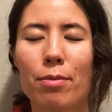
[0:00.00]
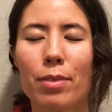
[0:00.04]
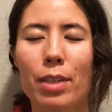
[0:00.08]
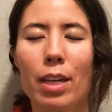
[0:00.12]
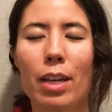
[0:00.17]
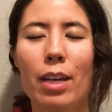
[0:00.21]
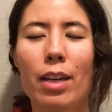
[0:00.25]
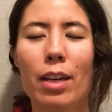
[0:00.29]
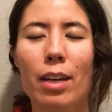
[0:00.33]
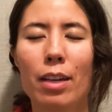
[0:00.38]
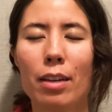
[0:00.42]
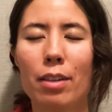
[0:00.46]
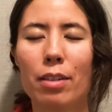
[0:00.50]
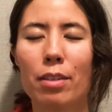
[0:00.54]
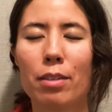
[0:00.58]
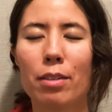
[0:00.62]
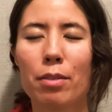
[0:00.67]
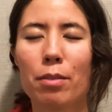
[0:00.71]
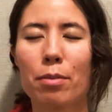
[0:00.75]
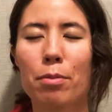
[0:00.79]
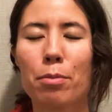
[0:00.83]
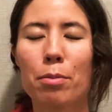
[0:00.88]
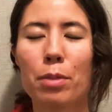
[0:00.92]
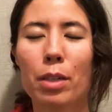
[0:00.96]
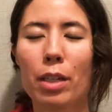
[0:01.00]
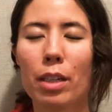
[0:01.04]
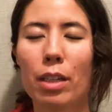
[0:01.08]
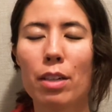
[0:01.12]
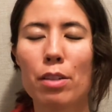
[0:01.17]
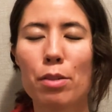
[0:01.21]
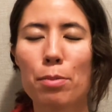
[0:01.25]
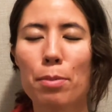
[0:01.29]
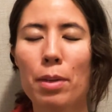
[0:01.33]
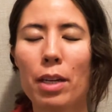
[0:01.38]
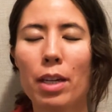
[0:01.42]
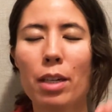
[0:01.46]
Yeah, bring in
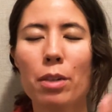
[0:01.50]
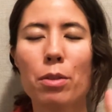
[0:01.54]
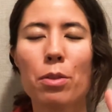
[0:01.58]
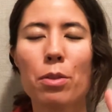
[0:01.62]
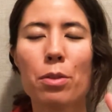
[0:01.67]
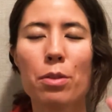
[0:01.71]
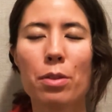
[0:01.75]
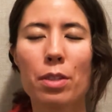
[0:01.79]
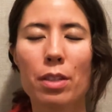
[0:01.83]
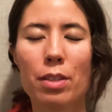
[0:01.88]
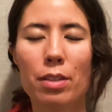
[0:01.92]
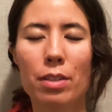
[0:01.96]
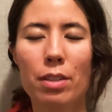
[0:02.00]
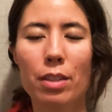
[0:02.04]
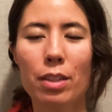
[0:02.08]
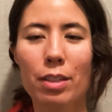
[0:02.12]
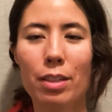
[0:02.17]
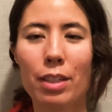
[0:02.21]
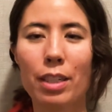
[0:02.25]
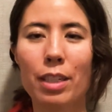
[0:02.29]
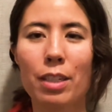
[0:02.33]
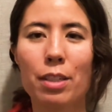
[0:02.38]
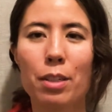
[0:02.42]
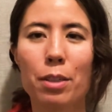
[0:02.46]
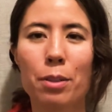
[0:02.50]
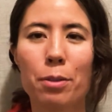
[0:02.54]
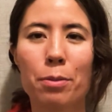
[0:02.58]
as many golden suns as you need to.